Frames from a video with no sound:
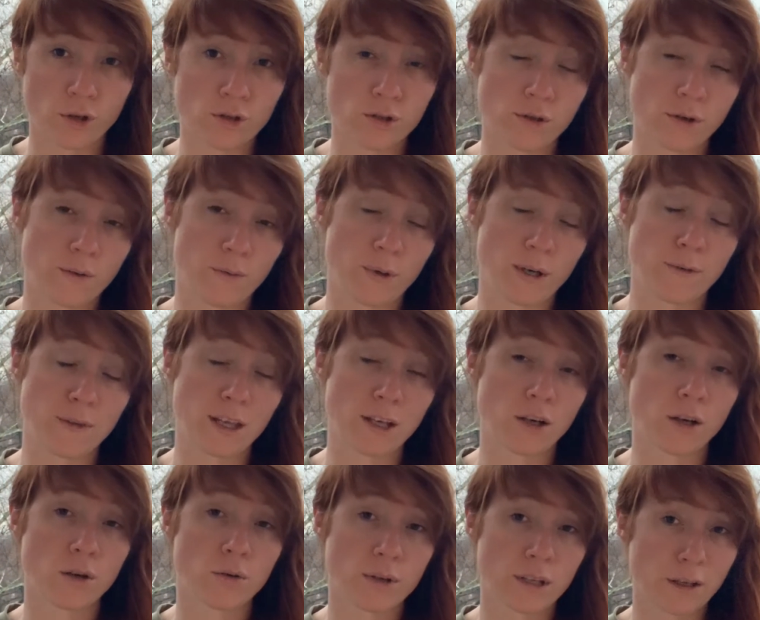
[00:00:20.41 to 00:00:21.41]
so if they
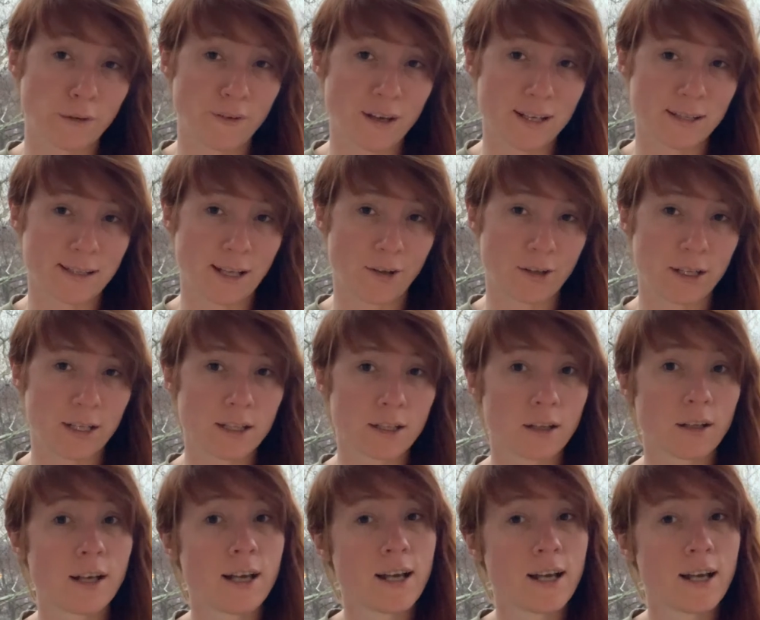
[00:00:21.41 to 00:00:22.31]
go really fast down the hill,